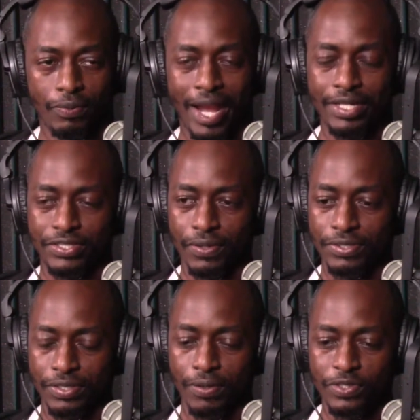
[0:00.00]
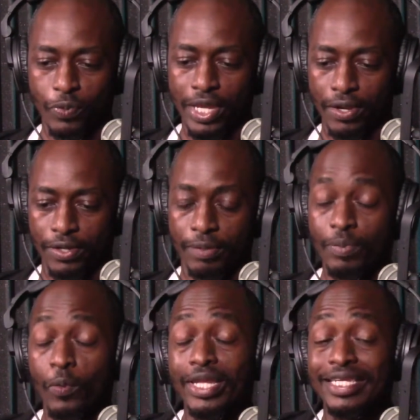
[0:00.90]
Right. So it's weird.
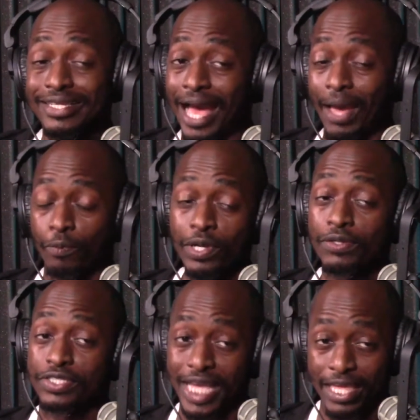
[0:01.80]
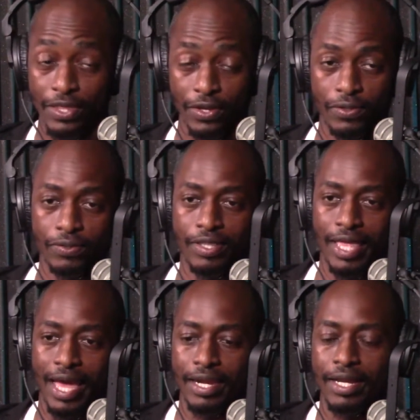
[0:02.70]
But I will say, though,
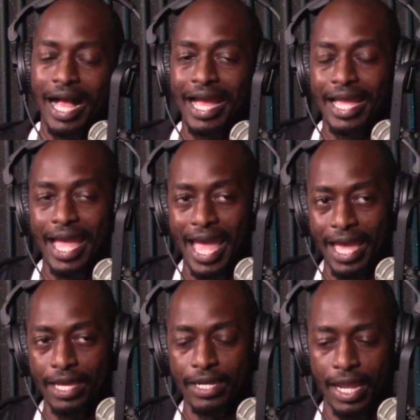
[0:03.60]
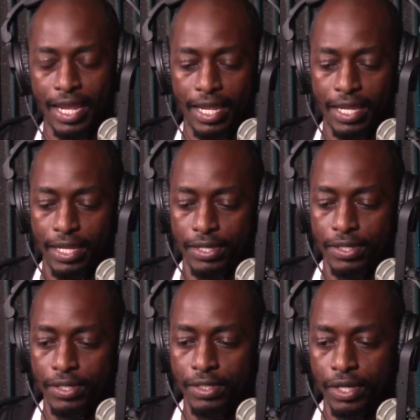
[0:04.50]
that I had a
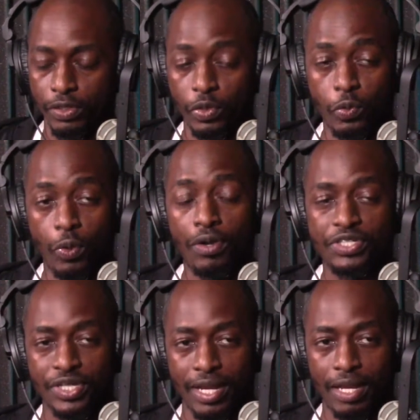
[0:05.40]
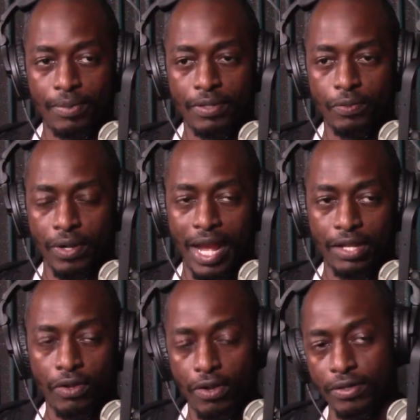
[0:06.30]
little workshop where I
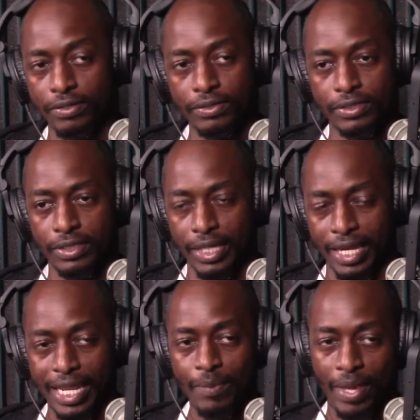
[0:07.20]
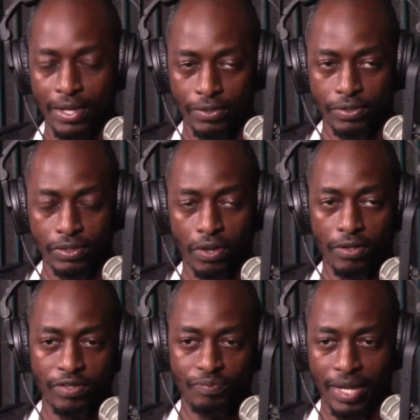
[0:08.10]
called and emailed
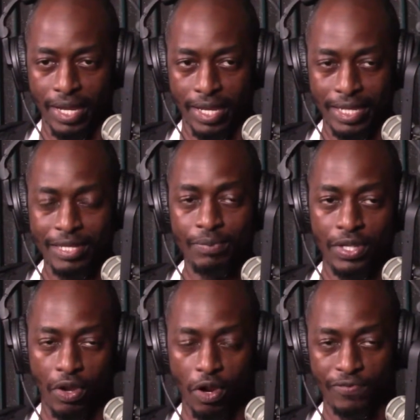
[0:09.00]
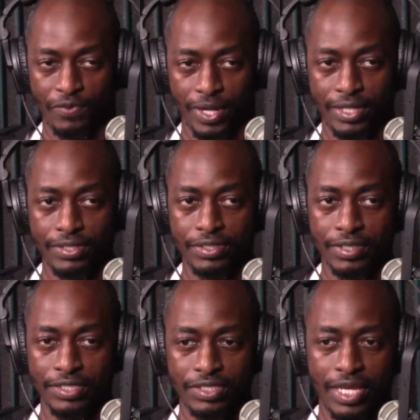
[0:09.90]
all of my NPR friends
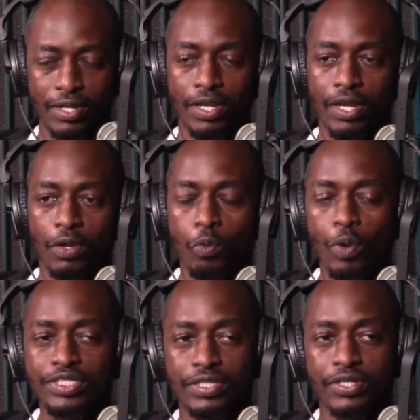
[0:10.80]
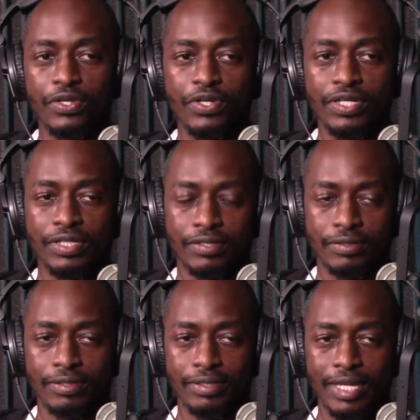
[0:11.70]
and said, what's a good
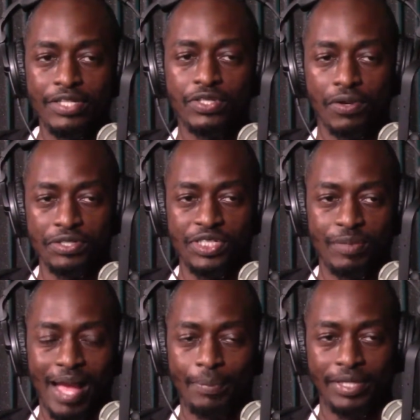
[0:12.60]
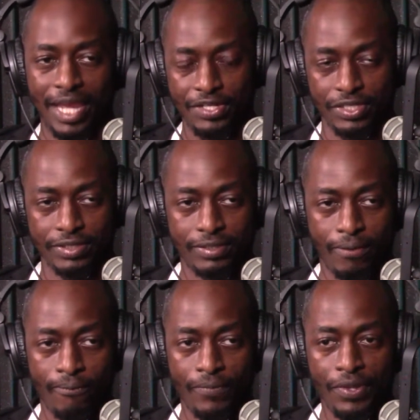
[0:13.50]
internship application?
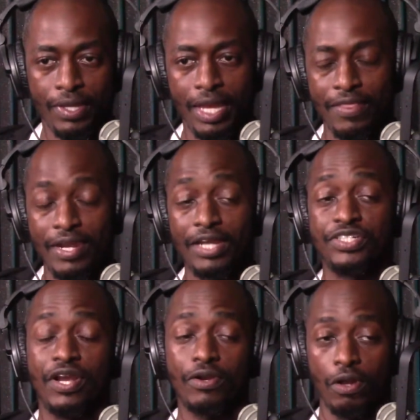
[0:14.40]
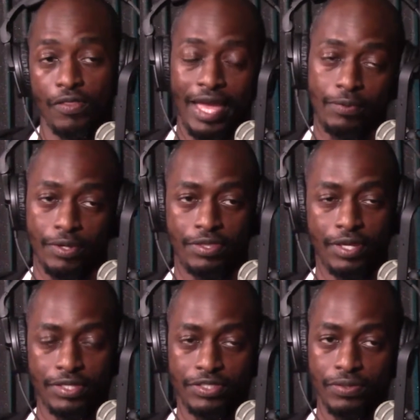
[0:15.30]
And then I shared all that with
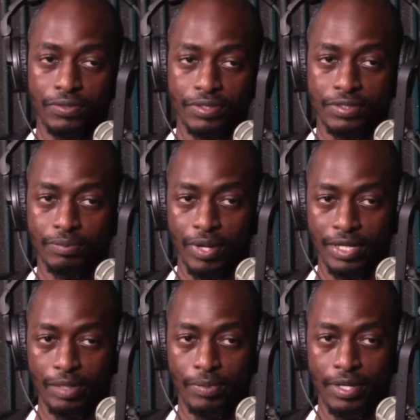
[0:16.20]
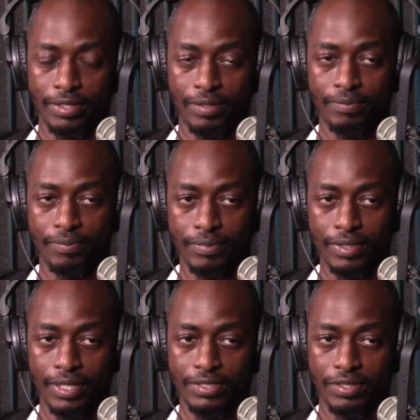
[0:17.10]
students, Brandon among them.
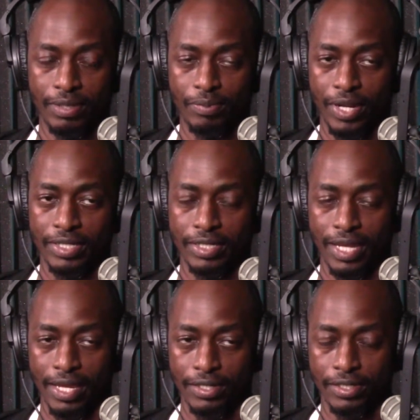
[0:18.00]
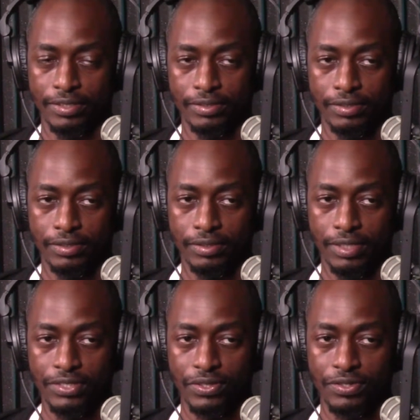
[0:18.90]
And so then Brandon got a
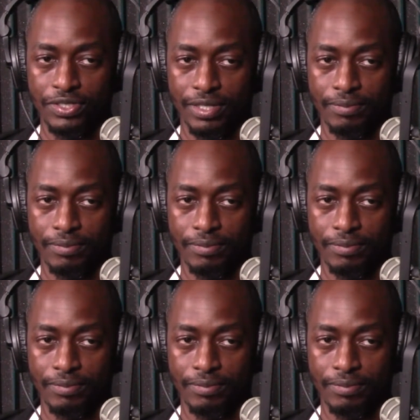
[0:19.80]
internship.